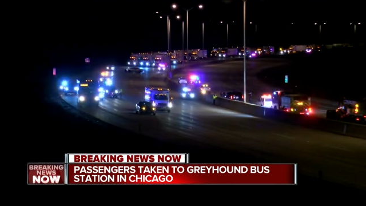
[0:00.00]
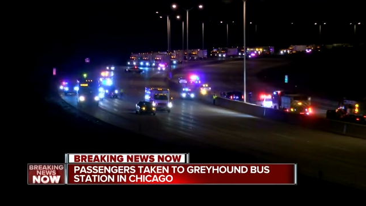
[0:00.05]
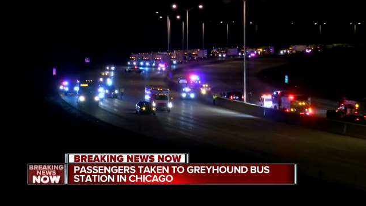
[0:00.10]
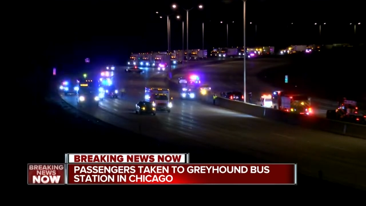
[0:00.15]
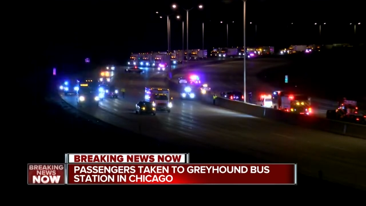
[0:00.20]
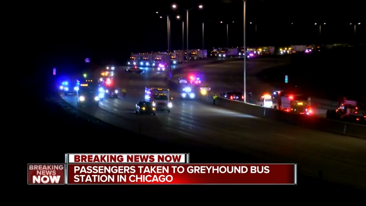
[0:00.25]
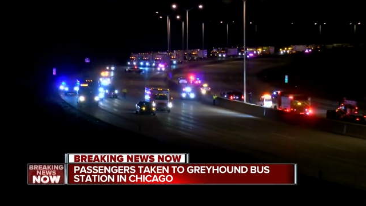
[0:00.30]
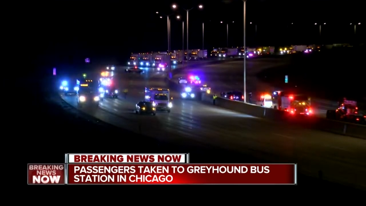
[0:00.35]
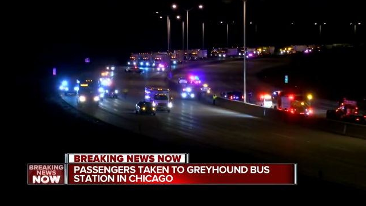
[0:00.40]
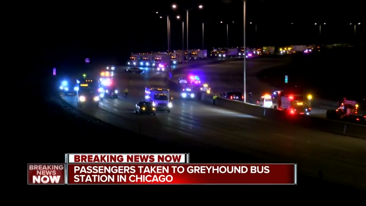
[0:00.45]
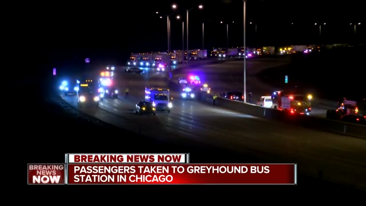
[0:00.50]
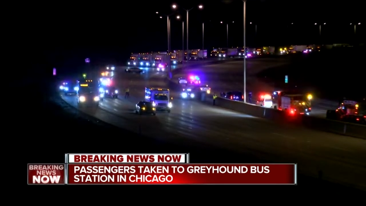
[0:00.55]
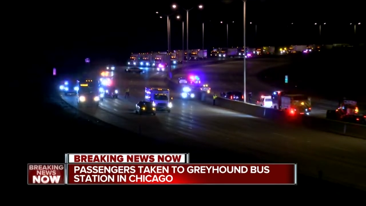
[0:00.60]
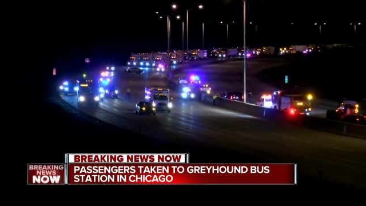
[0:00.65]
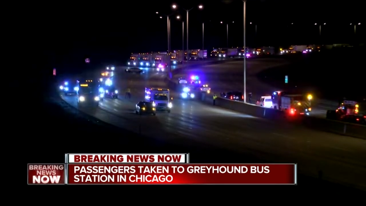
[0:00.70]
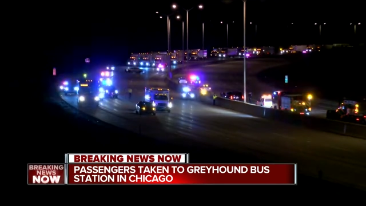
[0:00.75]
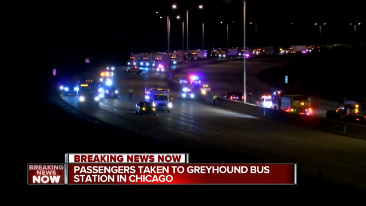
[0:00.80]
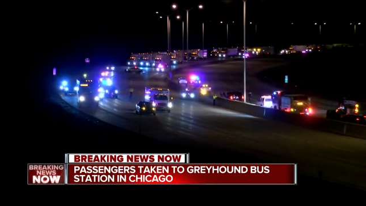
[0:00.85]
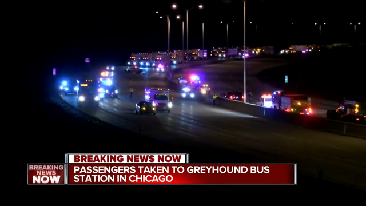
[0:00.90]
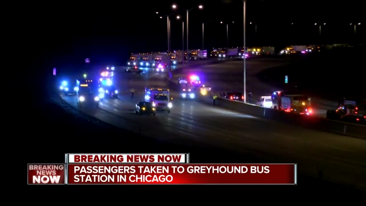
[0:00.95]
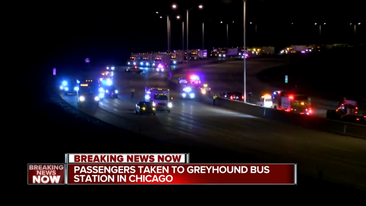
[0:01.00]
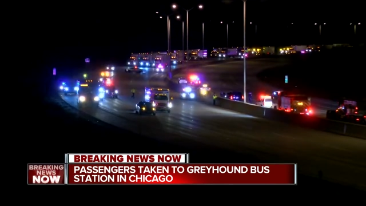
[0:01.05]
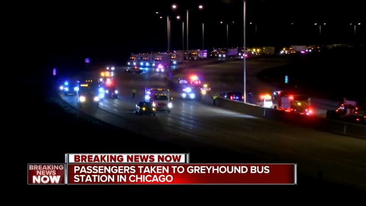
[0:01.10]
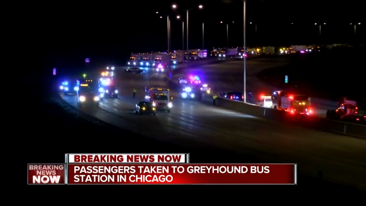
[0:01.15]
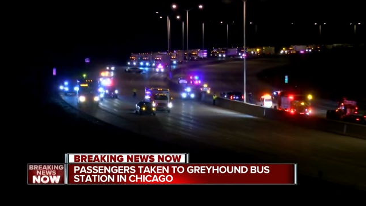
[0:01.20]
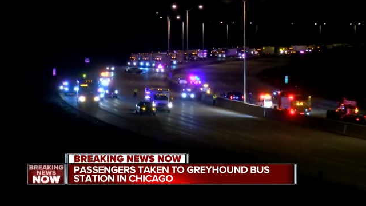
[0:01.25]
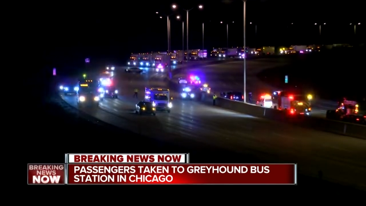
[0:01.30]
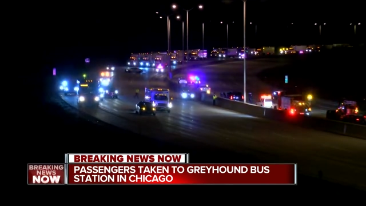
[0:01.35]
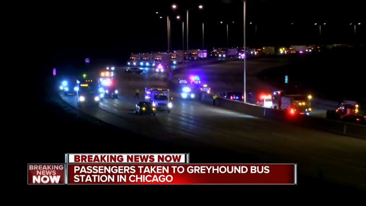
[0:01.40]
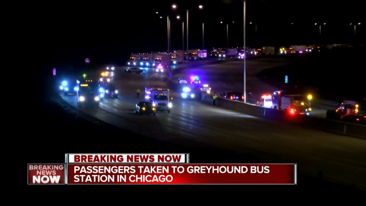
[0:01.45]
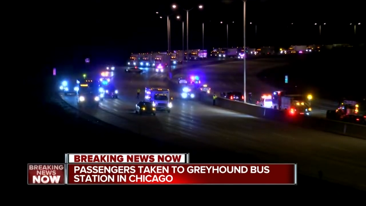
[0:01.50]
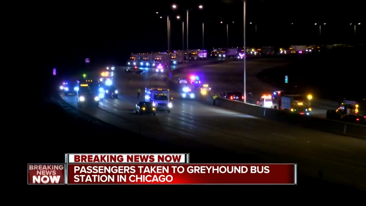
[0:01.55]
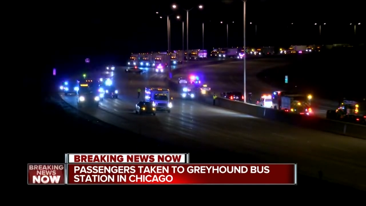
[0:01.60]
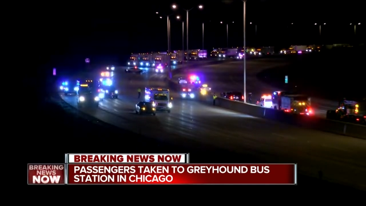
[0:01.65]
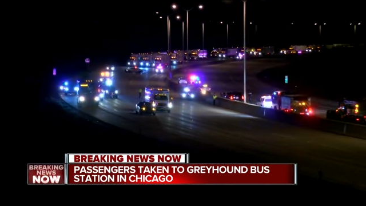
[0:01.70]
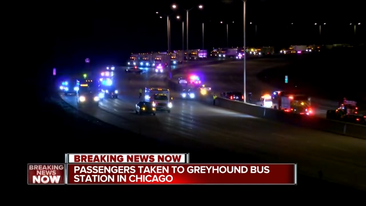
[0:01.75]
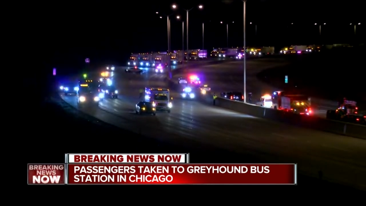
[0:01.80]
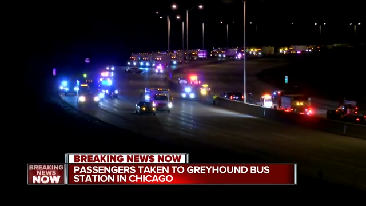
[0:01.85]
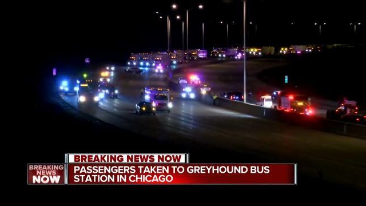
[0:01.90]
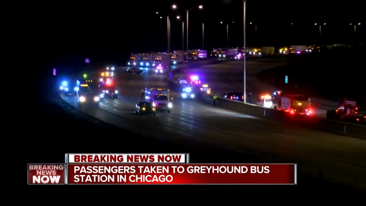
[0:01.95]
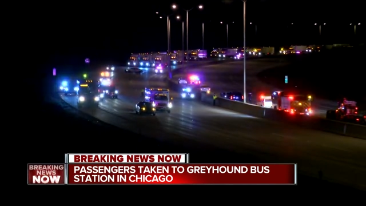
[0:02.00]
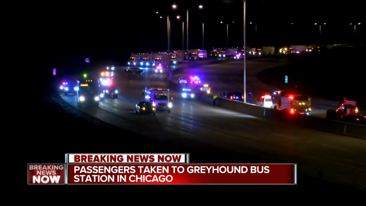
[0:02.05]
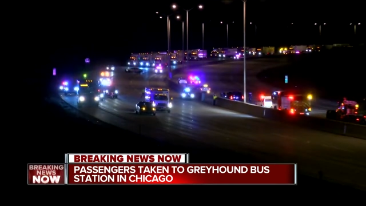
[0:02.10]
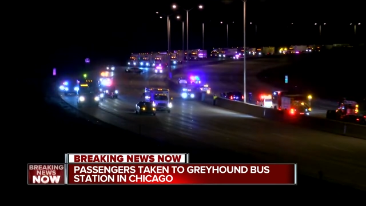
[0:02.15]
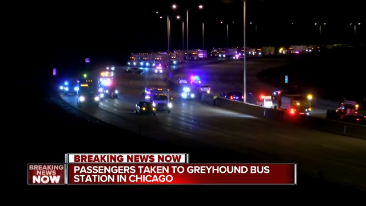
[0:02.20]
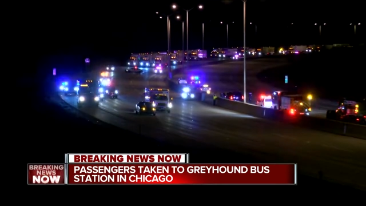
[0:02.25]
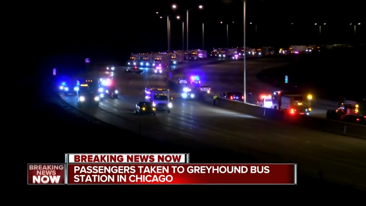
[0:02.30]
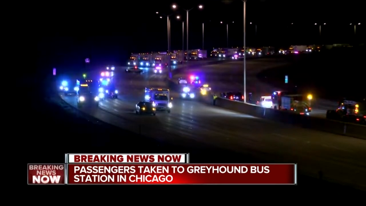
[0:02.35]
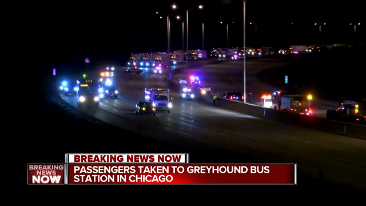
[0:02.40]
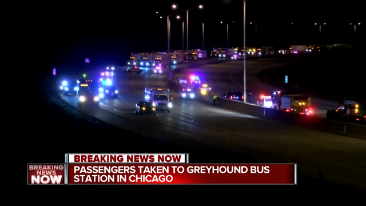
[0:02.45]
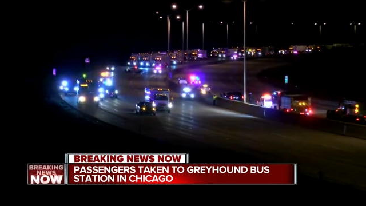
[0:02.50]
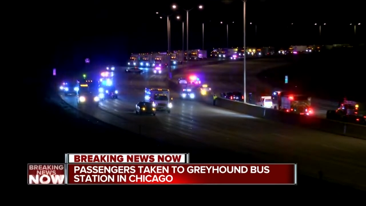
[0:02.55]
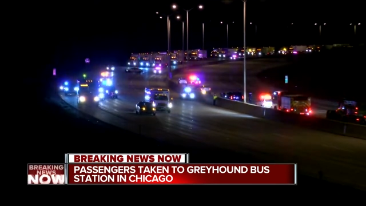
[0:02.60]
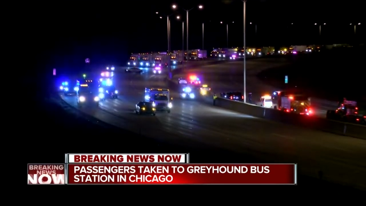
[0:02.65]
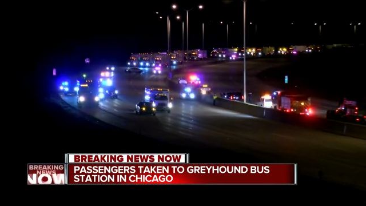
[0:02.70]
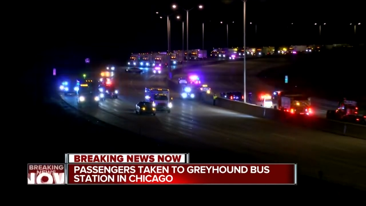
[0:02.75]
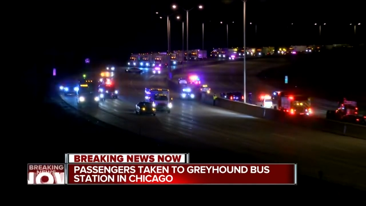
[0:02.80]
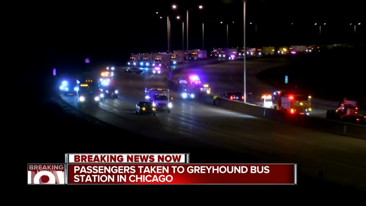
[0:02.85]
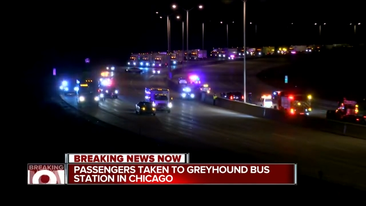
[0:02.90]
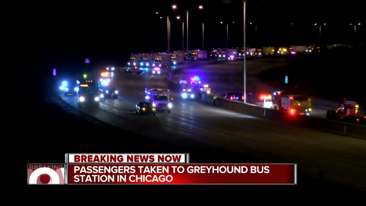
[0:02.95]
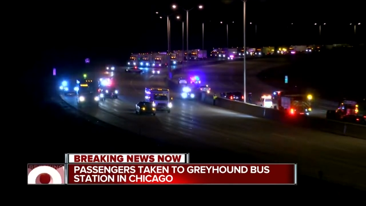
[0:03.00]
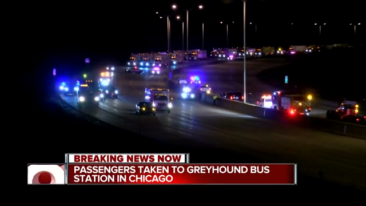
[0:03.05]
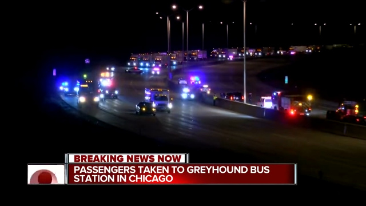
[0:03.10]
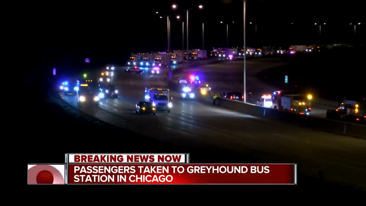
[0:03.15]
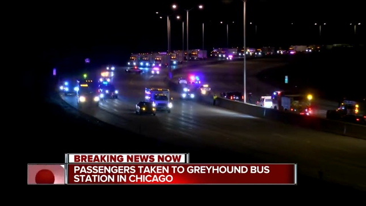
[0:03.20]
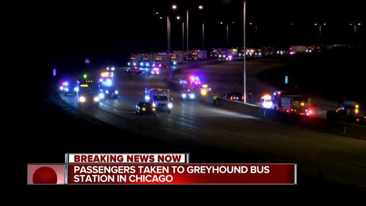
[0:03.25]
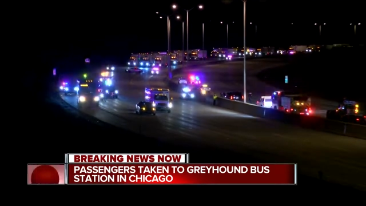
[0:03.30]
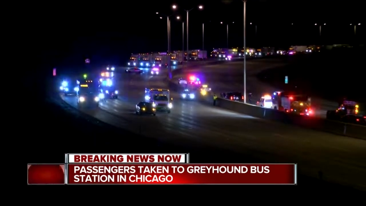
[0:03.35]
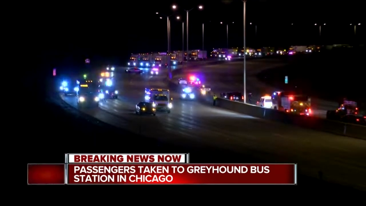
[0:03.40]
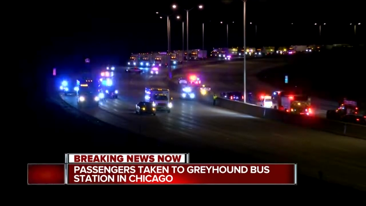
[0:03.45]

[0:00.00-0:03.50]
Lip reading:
Nobody's mouth can be seen.